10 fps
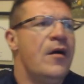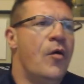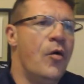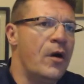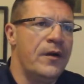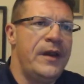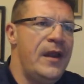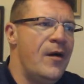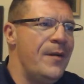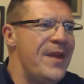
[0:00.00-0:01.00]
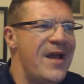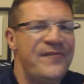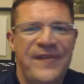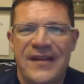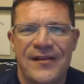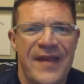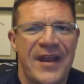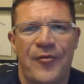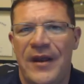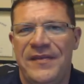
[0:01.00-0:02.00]
Or, I'm not feeling
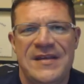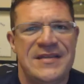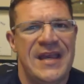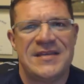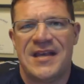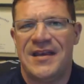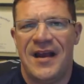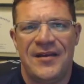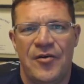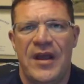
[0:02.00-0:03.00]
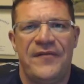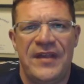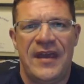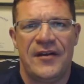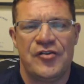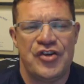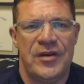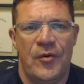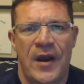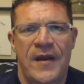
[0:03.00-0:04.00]
that great these days. I don't have the
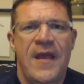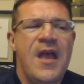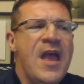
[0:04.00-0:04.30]
energy, right?